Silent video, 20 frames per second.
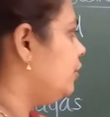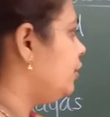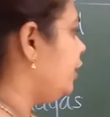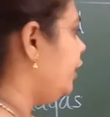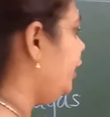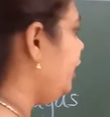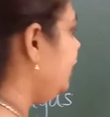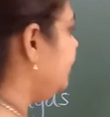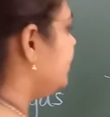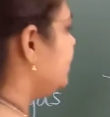
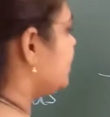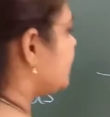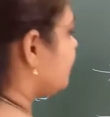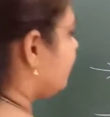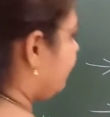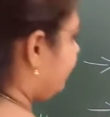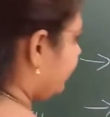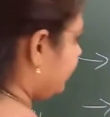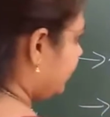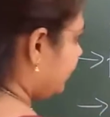Okay,
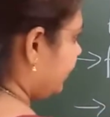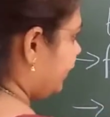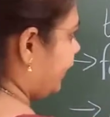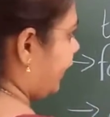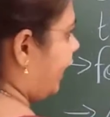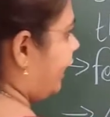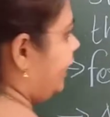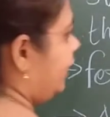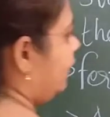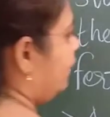this
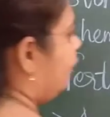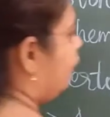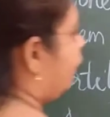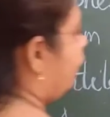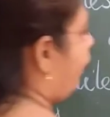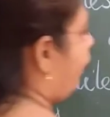fertile,